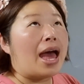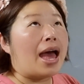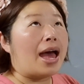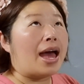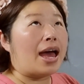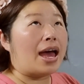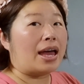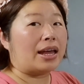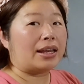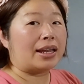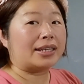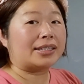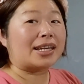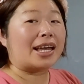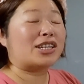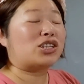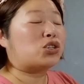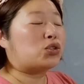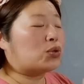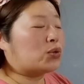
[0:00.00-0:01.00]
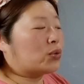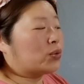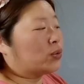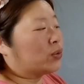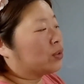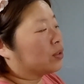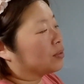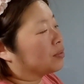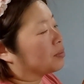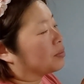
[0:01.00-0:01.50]
Let's say
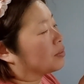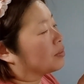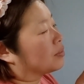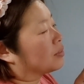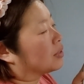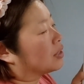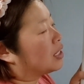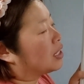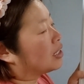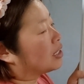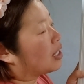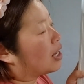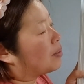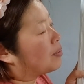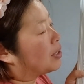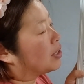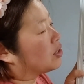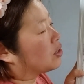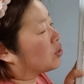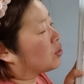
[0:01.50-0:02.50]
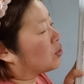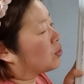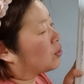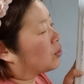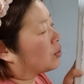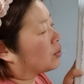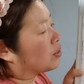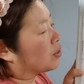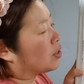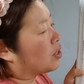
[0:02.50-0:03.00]
2. This time it's
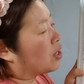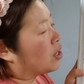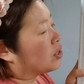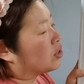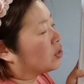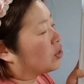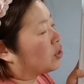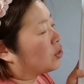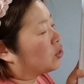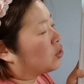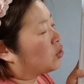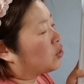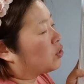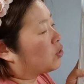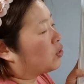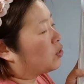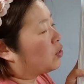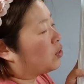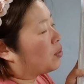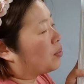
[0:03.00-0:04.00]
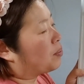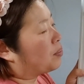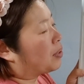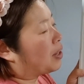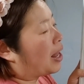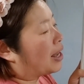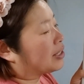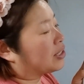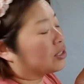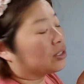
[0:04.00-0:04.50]
2. So 2
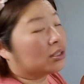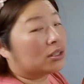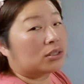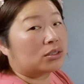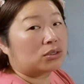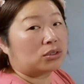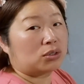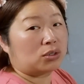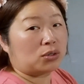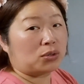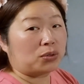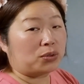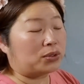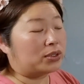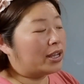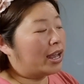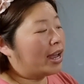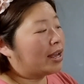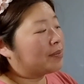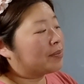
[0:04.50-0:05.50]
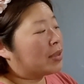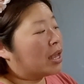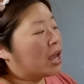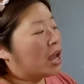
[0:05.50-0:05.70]
plus 2, yeah?